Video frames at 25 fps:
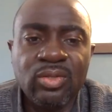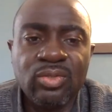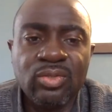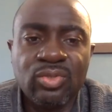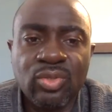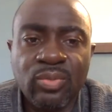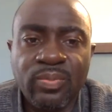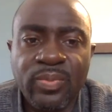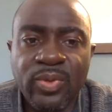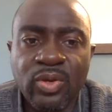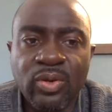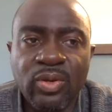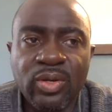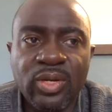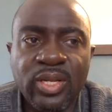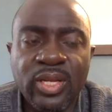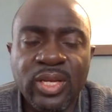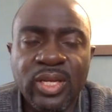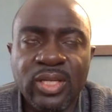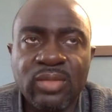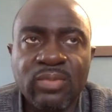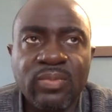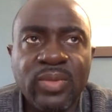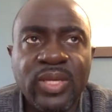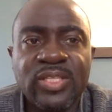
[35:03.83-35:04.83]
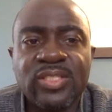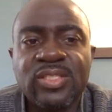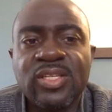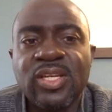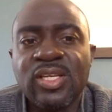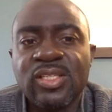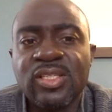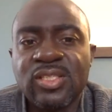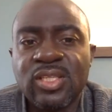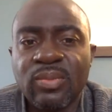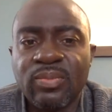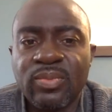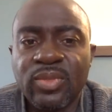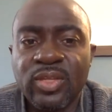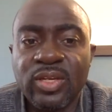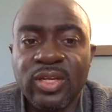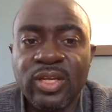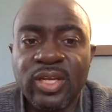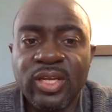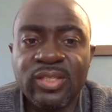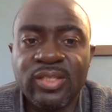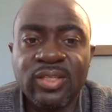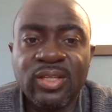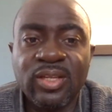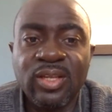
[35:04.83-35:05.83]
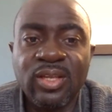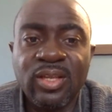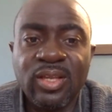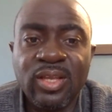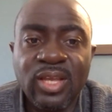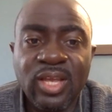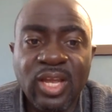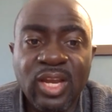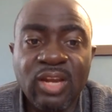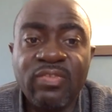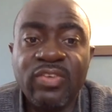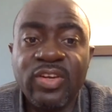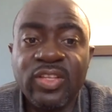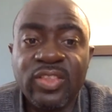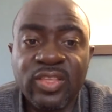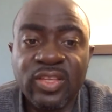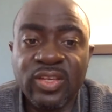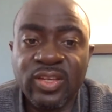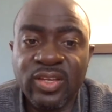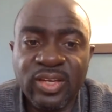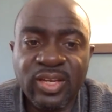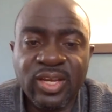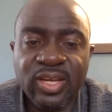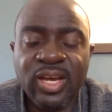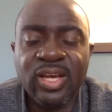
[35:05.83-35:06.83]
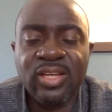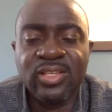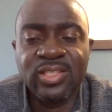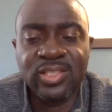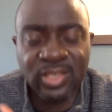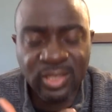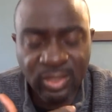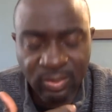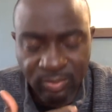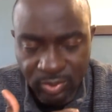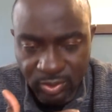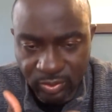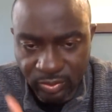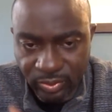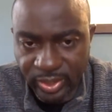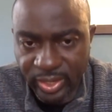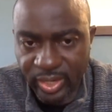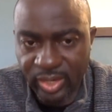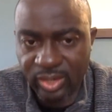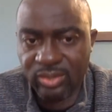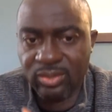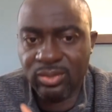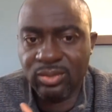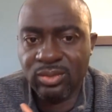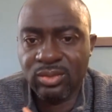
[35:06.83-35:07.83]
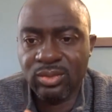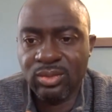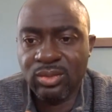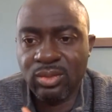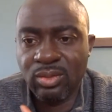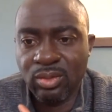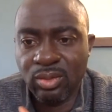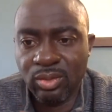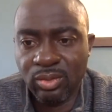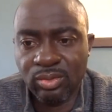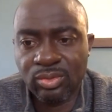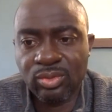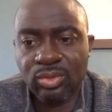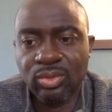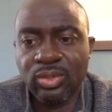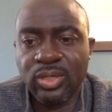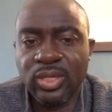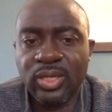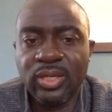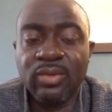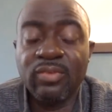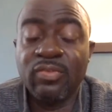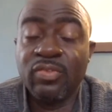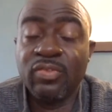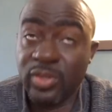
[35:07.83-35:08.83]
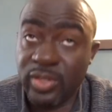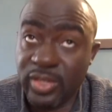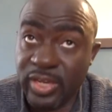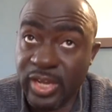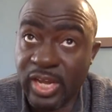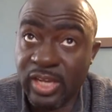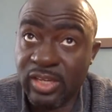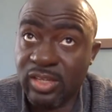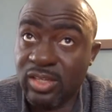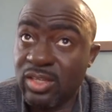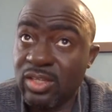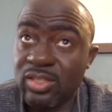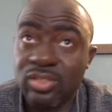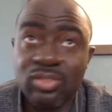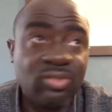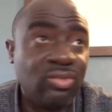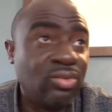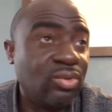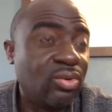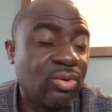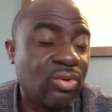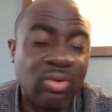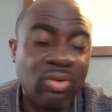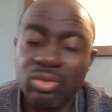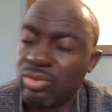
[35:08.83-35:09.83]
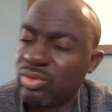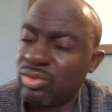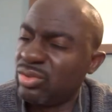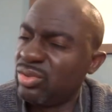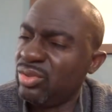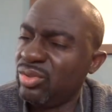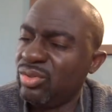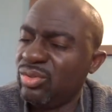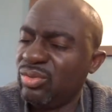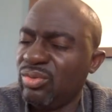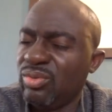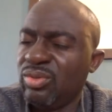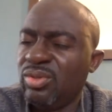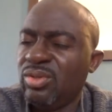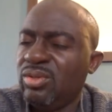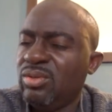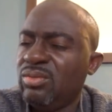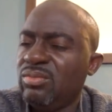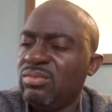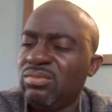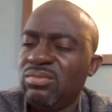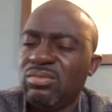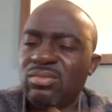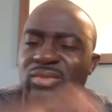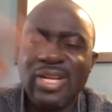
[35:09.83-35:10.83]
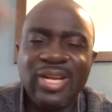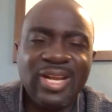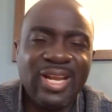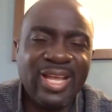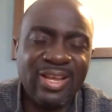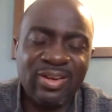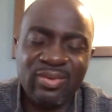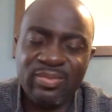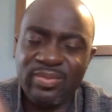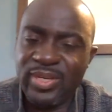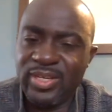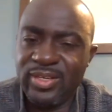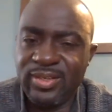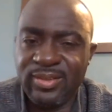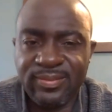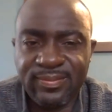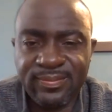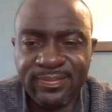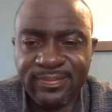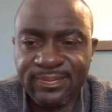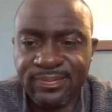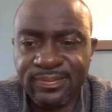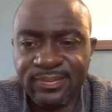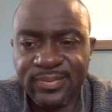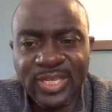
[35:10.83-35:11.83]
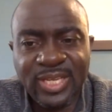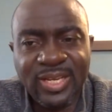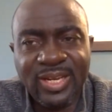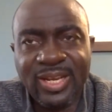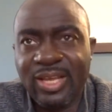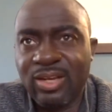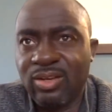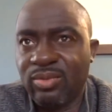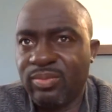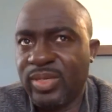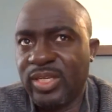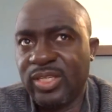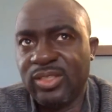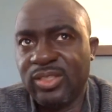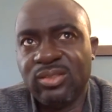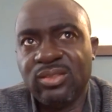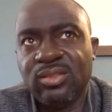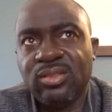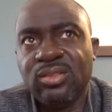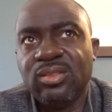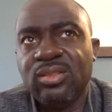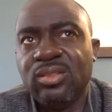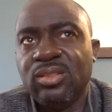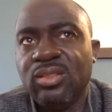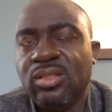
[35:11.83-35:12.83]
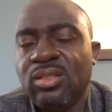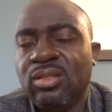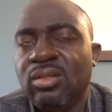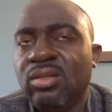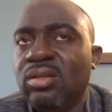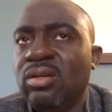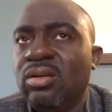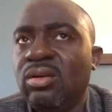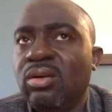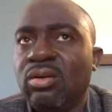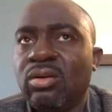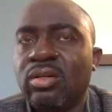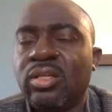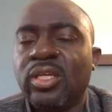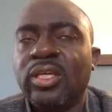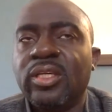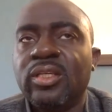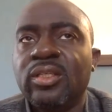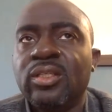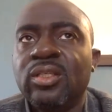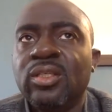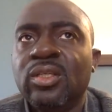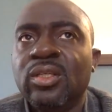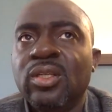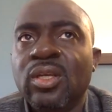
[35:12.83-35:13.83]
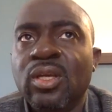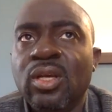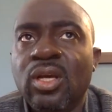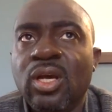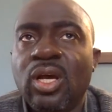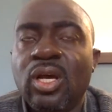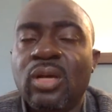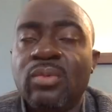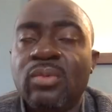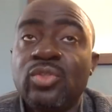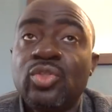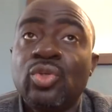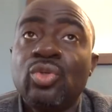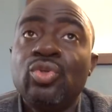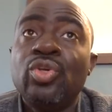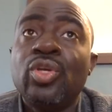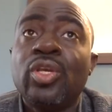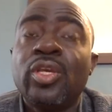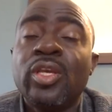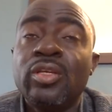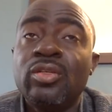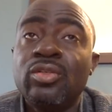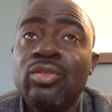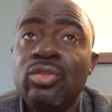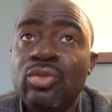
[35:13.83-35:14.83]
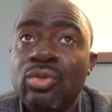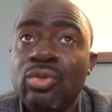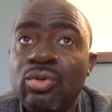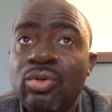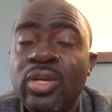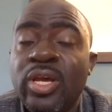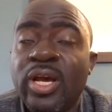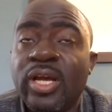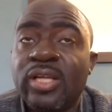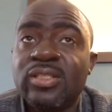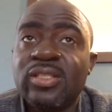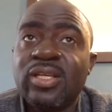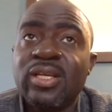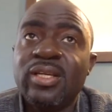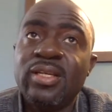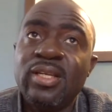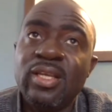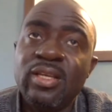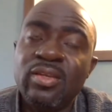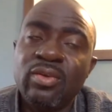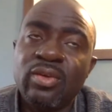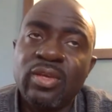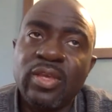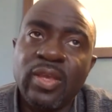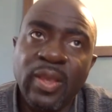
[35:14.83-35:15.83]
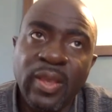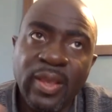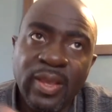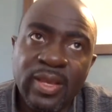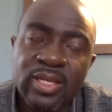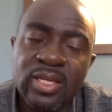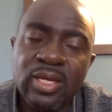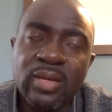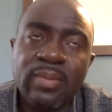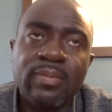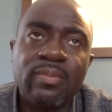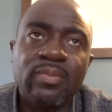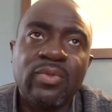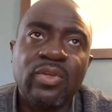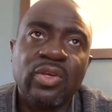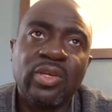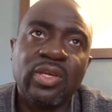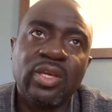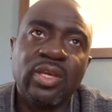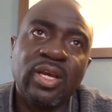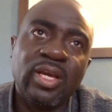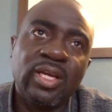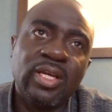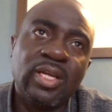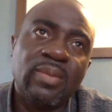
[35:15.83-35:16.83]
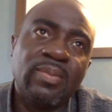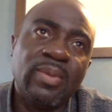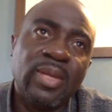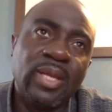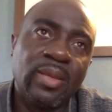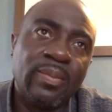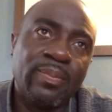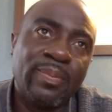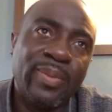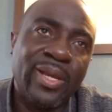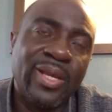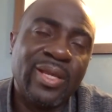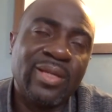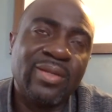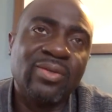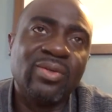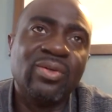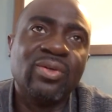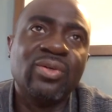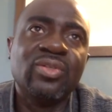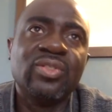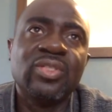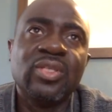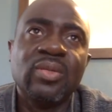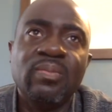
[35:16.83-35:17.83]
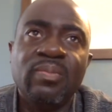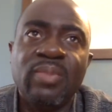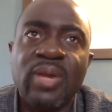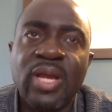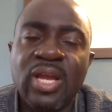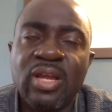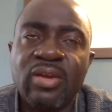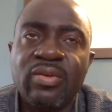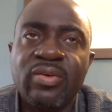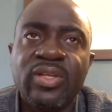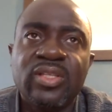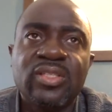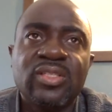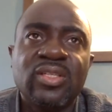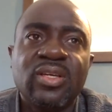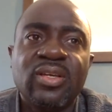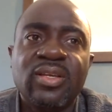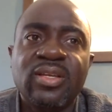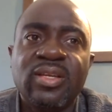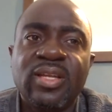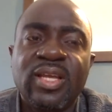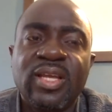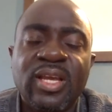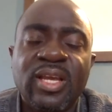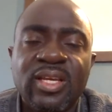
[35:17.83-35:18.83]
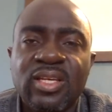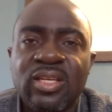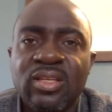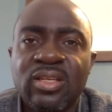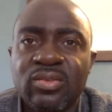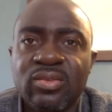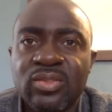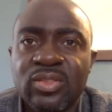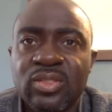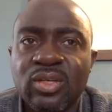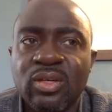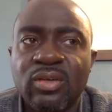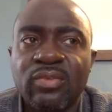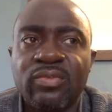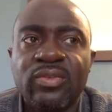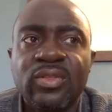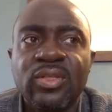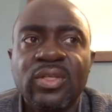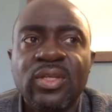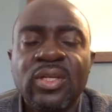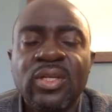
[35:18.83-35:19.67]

to be on that. But it's not something that everything in the house can be ran on the solar. For that, it's going to cost you a lot of money, a lot of money. Okay, so you can do that, and then you can add up. You can add up like panels and batteries and that kind of stuff.